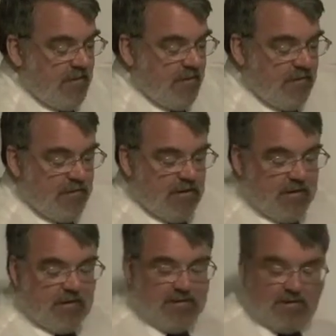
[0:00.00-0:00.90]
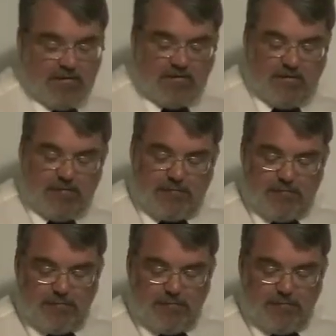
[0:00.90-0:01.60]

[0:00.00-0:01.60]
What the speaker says: times the direct distance.